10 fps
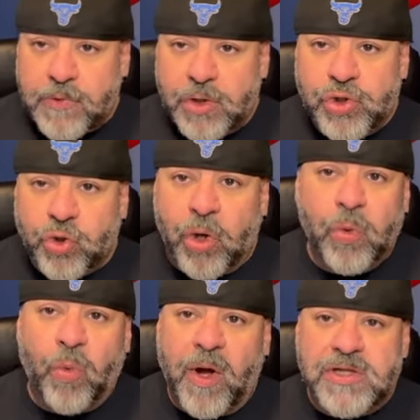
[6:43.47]

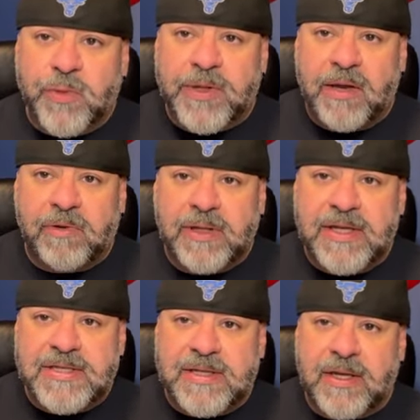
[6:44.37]
Jordan 1s where they
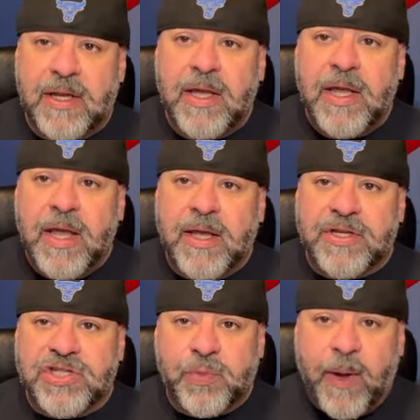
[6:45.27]
released it in
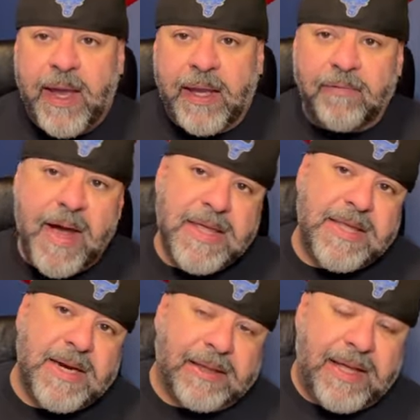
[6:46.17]
a suede rather
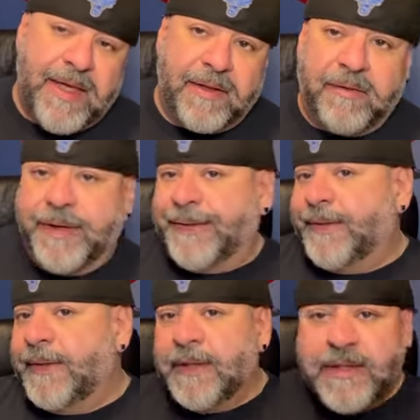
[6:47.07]
than a leather.
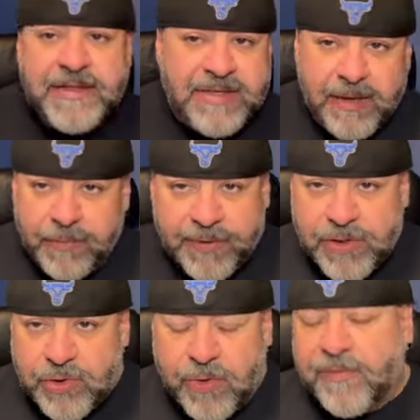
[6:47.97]
And same with
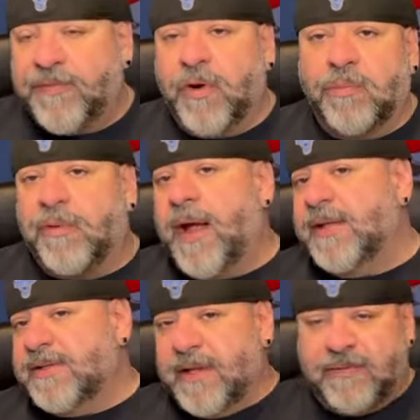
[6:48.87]
the Jordan 4
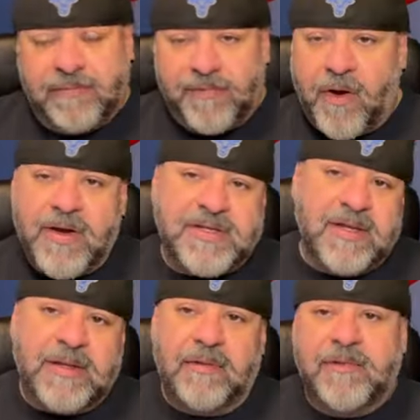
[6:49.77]
Breads. They reversed
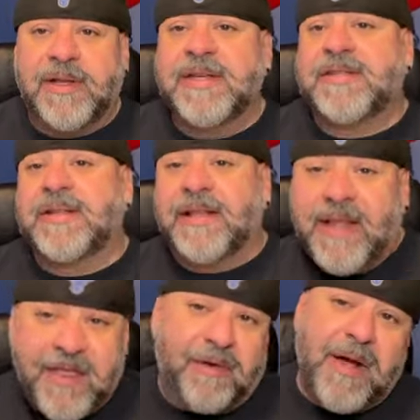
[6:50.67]
it. They released it in a
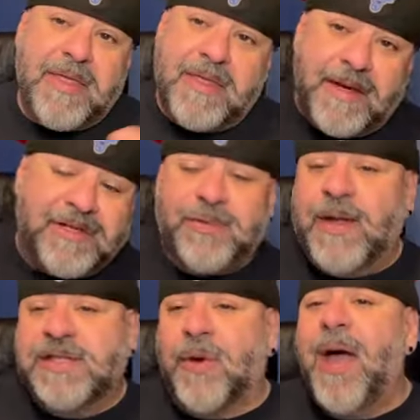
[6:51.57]
leather rather than a
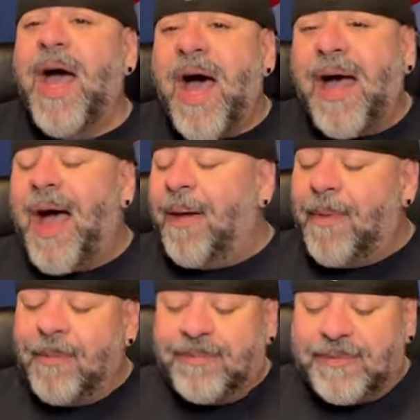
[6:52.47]
suede. So
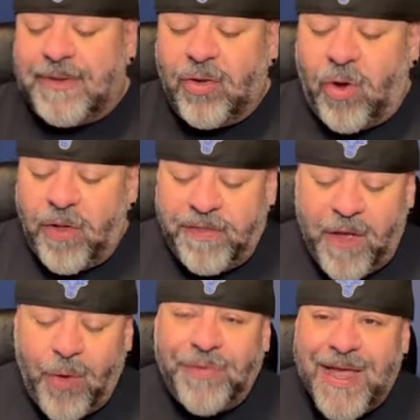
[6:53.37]

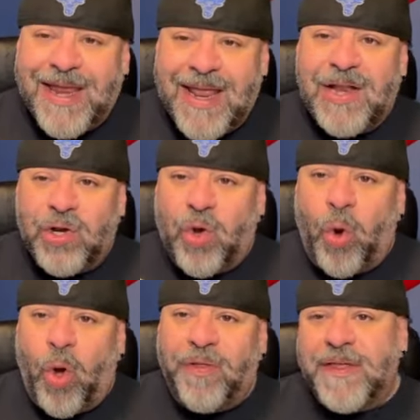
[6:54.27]
although they didn't
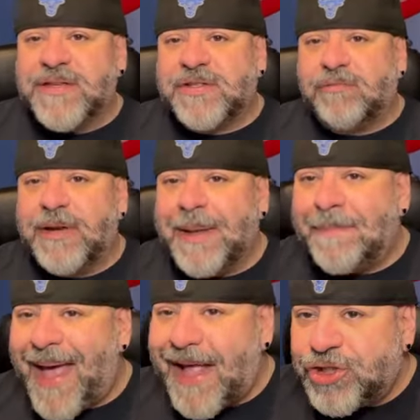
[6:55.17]
call this a
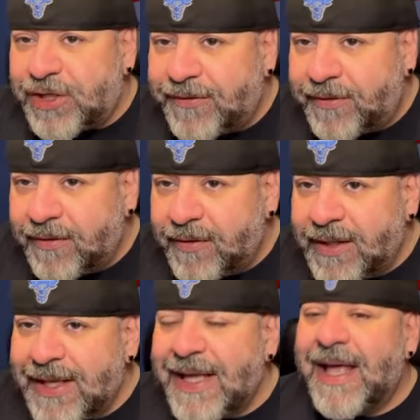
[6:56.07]
reimagined,
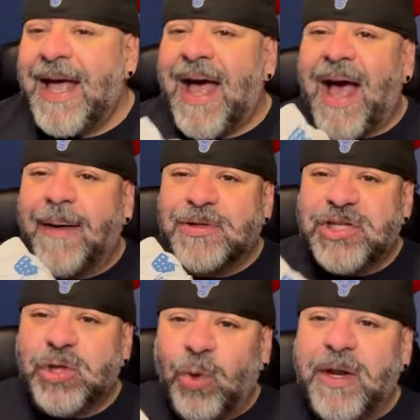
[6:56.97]
I'm
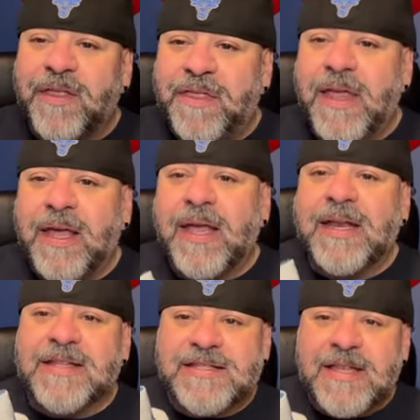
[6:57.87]
sort of
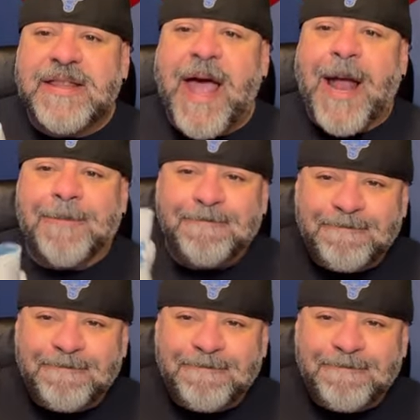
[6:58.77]
thinking it's in that